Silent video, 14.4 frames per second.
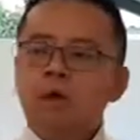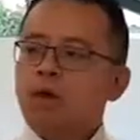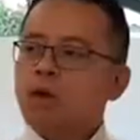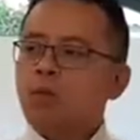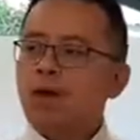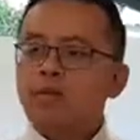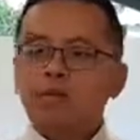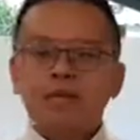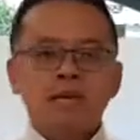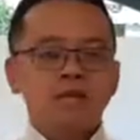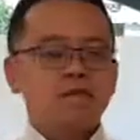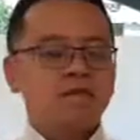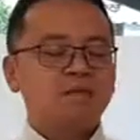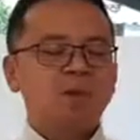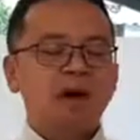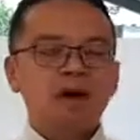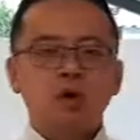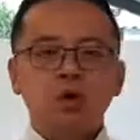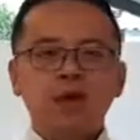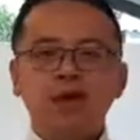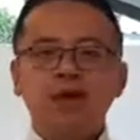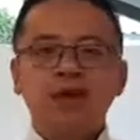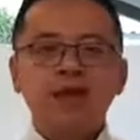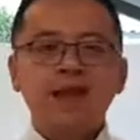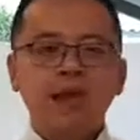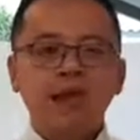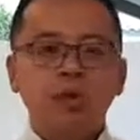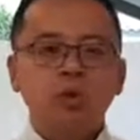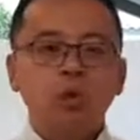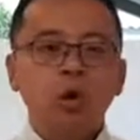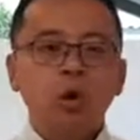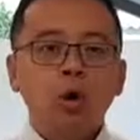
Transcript: whether that's the value gone down,